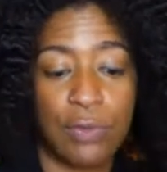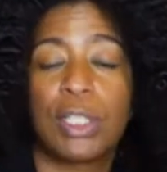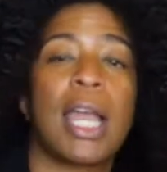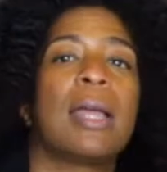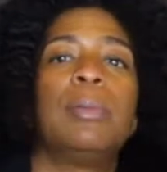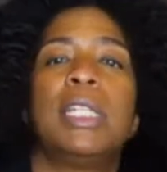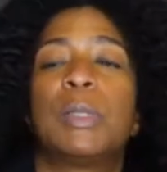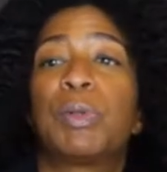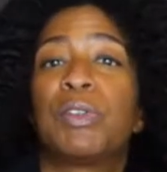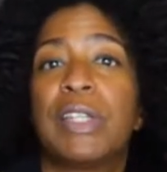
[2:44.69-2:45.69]
for
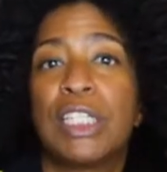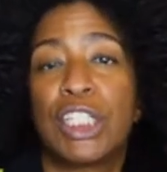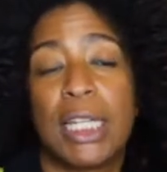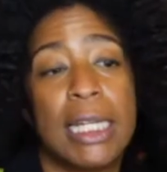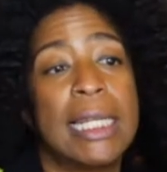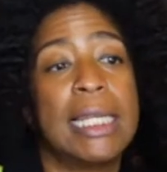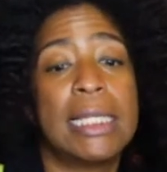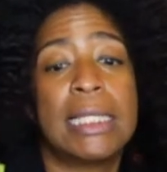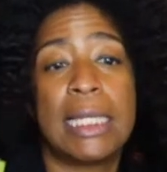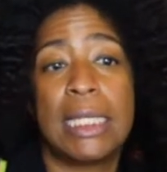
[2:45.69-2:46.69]
diabetes prevention.
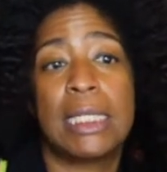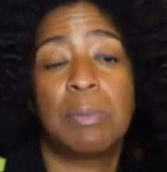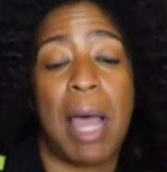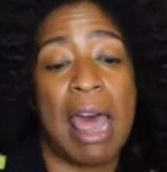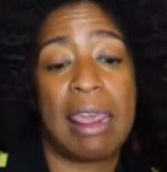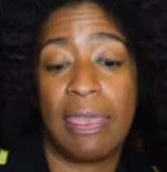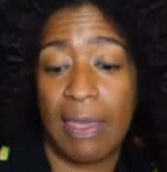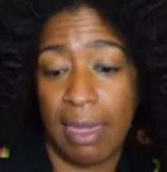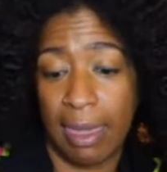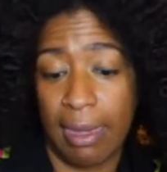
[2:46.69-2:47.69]
This is my
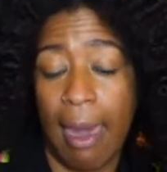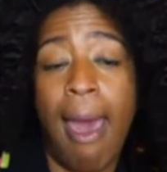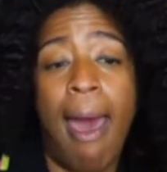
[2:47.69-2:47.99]
thing.